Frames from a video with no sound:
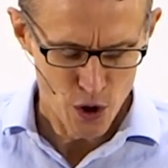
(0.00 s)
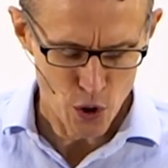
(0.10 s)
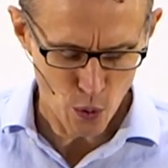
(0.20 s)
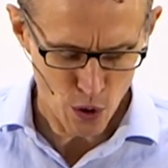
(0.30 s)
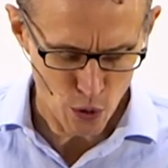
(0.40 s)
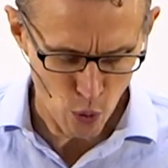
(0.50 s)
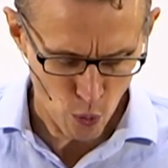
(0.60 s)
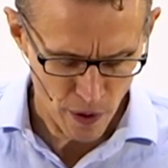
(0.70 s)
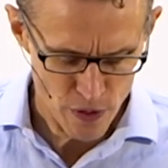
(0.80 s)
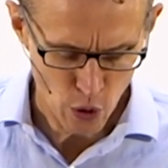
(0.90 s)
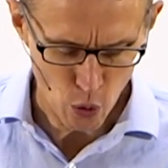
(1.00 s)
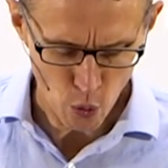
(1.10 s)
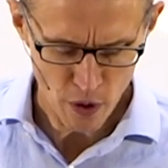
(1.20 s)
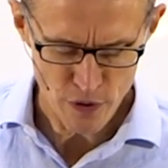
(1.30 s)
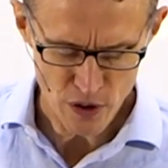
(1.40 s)
your glory and the
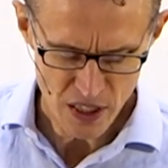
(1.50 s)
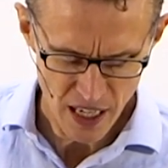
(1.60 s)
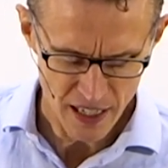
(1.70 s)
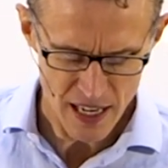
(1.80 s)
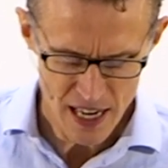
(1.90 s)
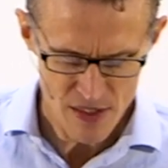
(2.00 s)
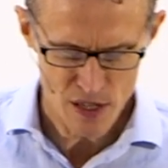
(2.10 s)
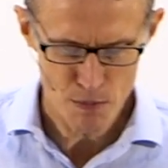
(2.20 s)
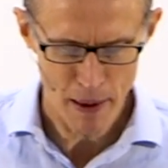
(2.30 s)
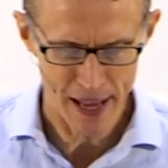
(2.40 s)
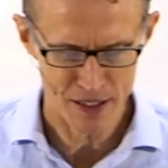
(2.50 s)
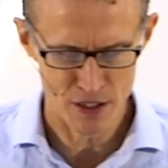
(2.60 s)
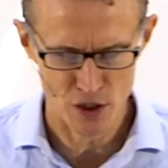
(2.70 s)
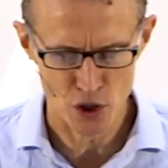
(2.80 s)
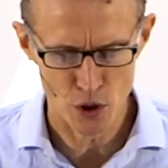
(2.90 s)
glory of your Son in this
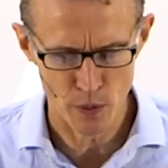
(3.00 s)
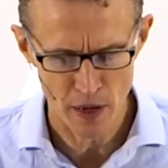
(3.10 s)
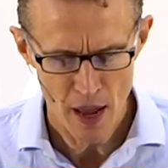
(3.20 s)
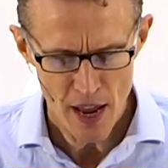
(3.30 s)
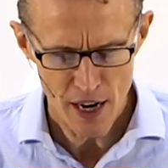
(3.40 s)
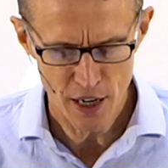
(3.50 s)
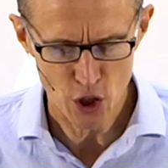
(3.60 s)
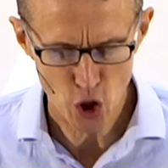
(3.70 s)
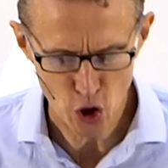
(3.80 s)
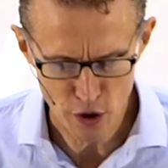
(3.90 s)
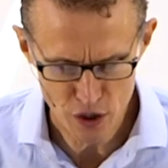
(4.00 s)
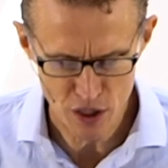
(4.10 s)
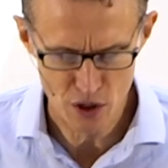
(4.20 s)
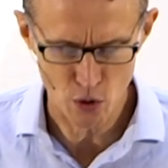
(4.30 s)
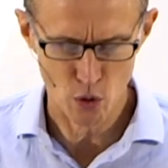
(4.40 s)
passage, that you would encourage
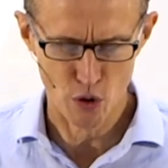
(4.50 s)
us,